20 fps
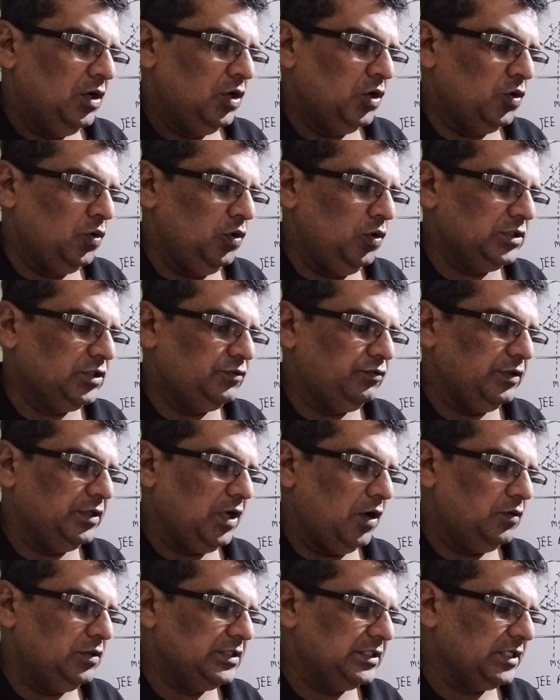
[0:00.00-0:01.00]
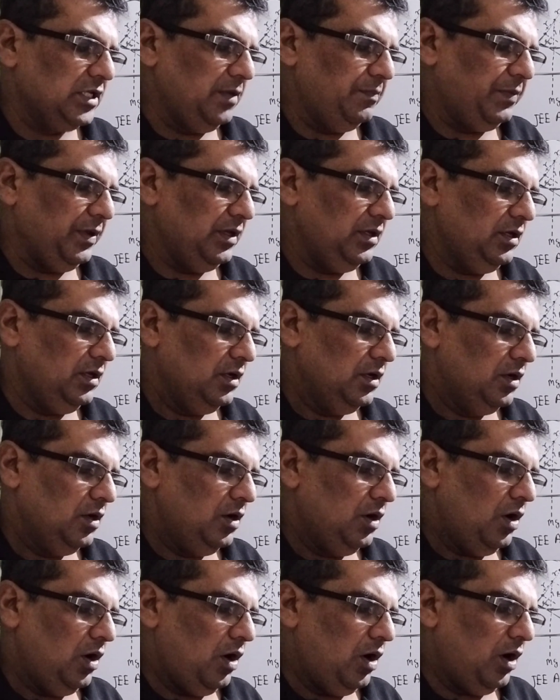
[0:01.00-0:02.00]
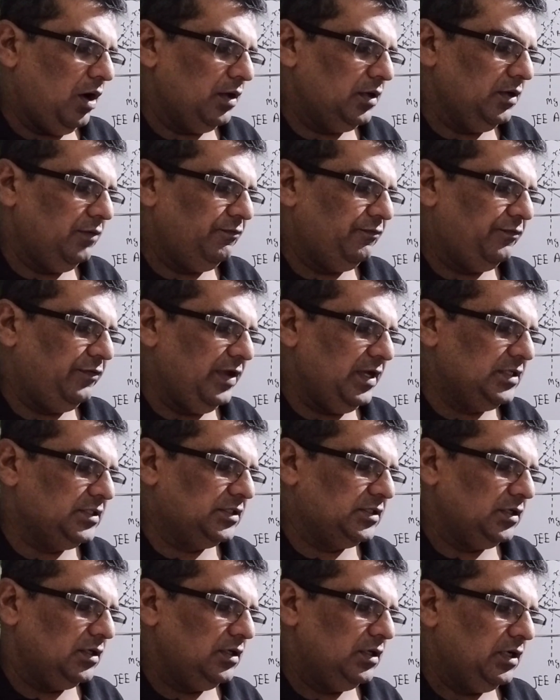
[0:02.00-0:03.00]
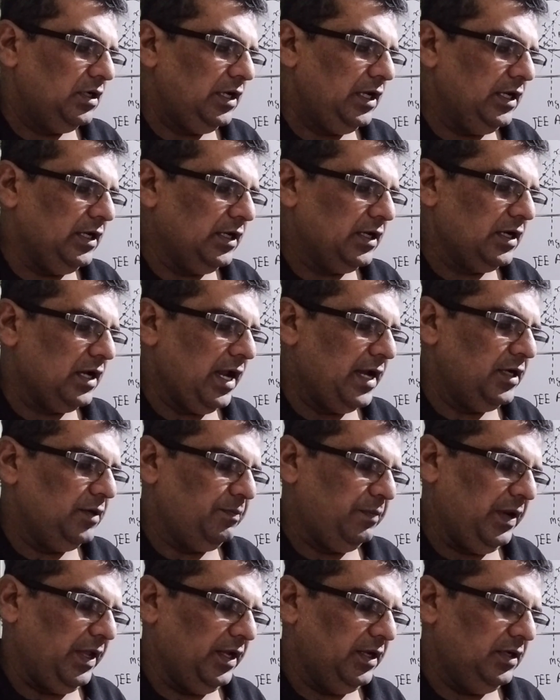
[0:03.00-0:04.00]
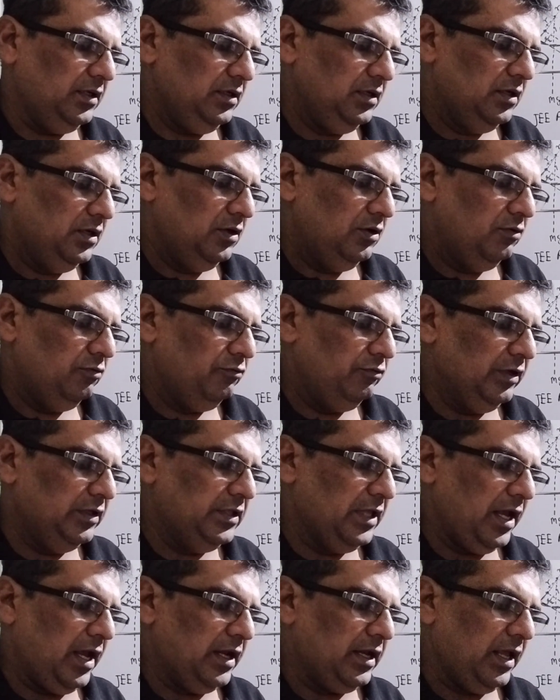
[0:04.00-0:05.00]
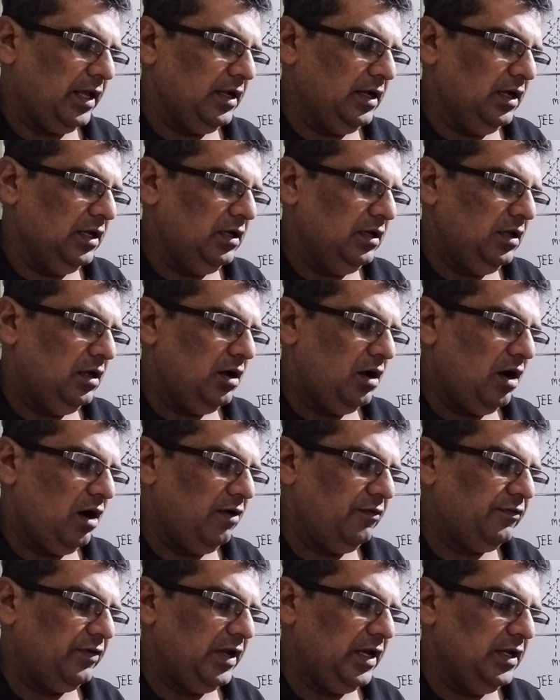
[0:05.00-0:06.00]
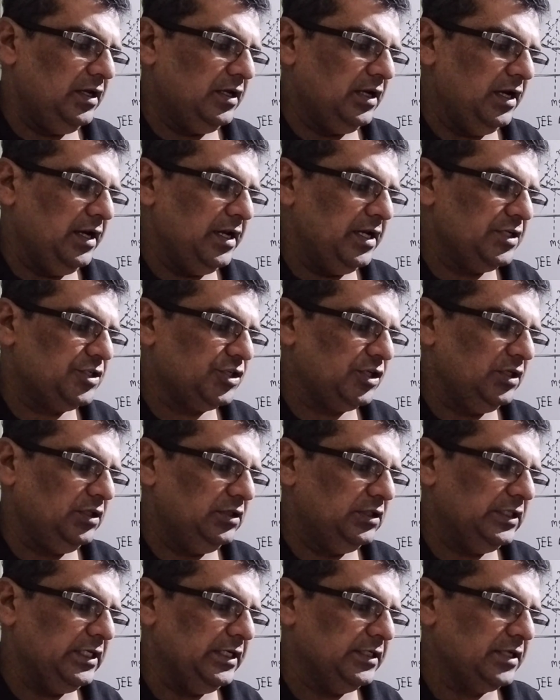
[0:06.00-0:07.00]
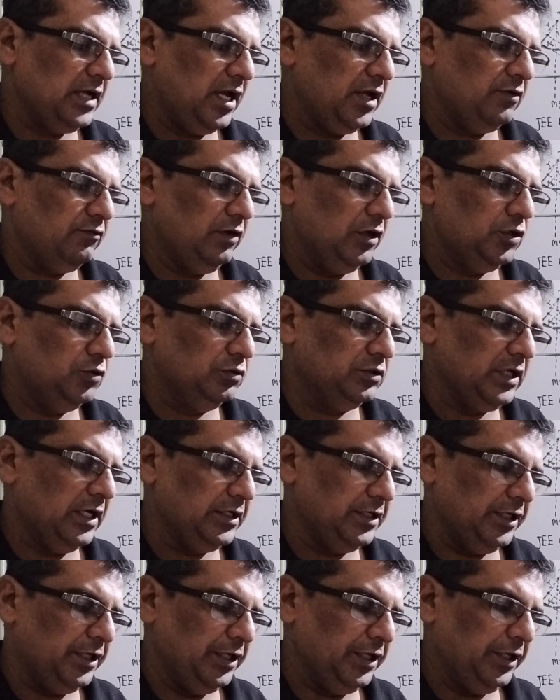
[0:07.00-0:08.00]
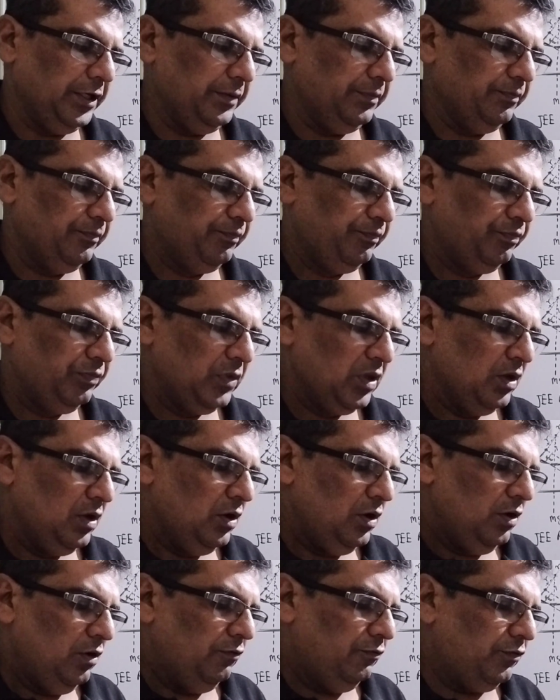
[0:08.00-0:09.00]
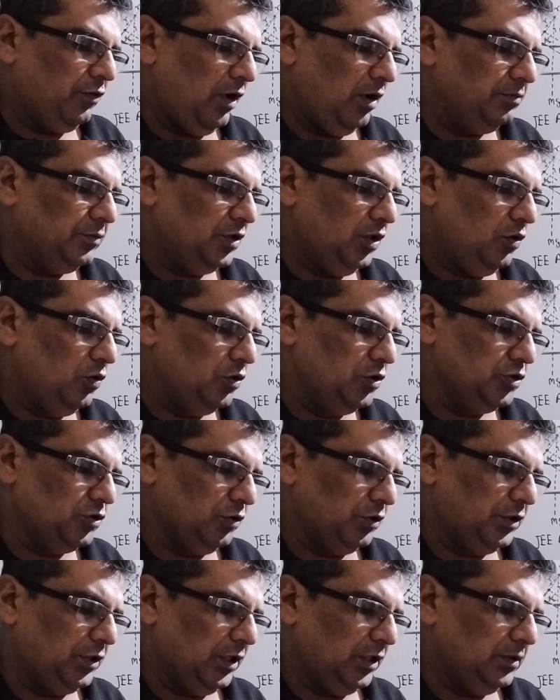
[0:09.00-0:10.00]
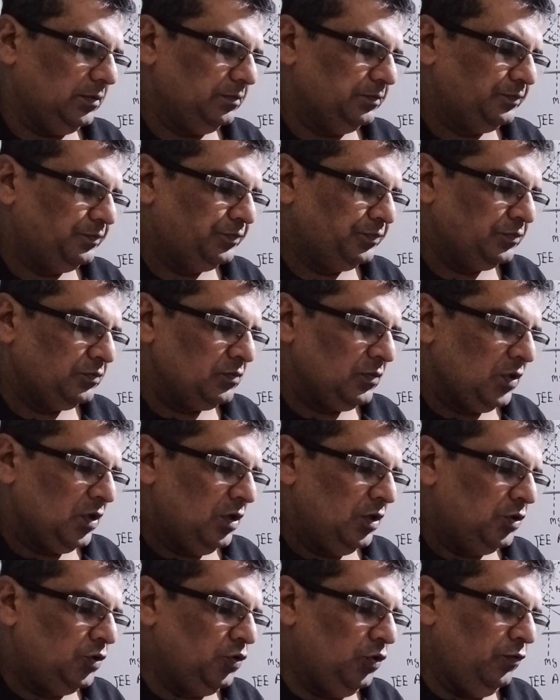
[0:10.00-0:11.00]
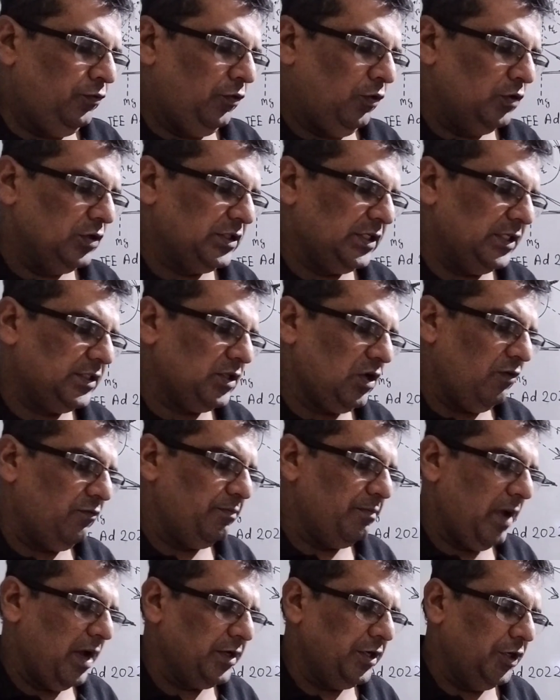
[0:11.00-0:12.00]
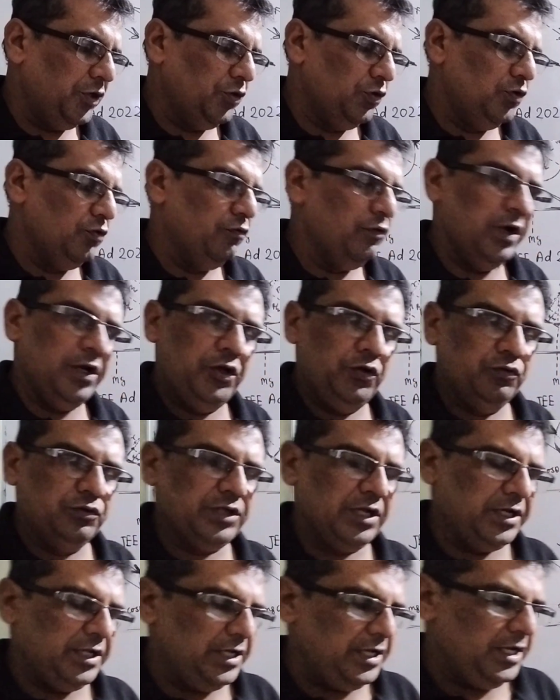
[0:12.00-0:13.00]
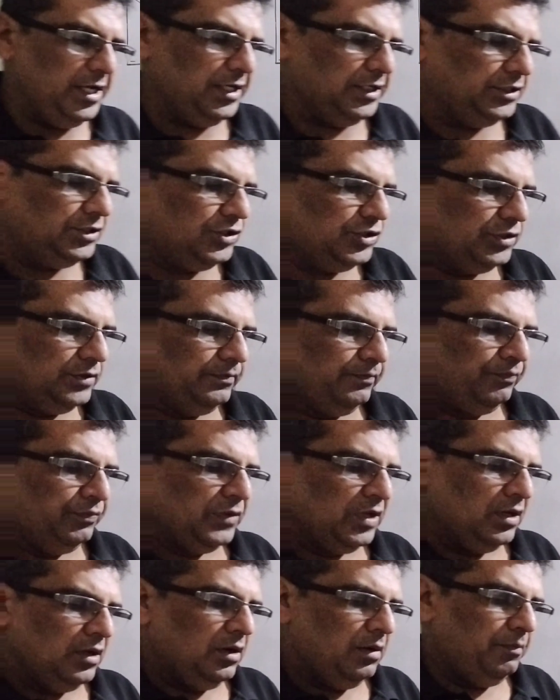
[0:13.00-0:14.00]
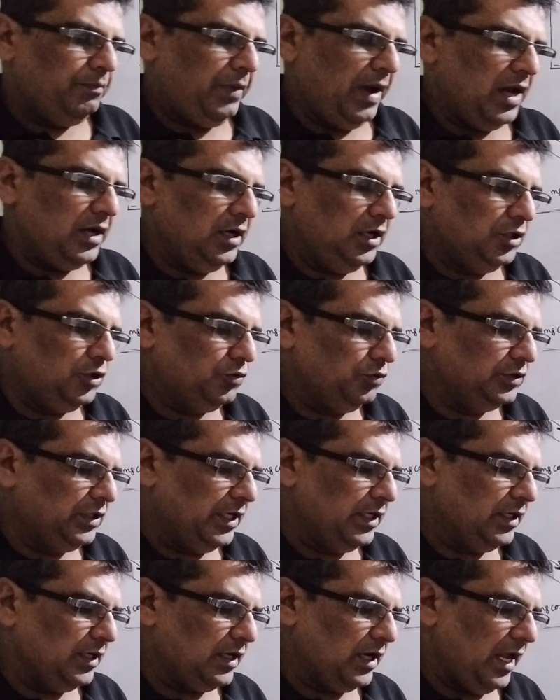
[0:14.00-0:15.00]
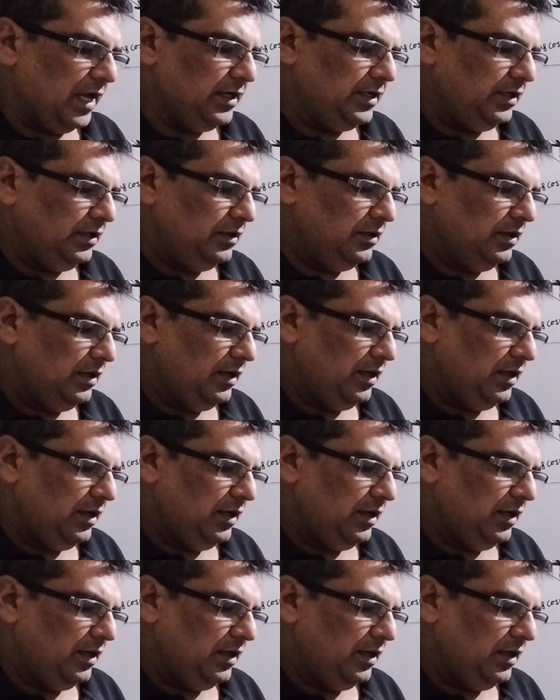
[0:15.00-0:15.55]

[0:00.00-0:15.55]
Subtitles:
rolls without slipping on a fixed inclined plane with an angle of inclination theta equal to 30 degree from the horizontal. Two forces of magnitude 1 Newton each parallel to the incline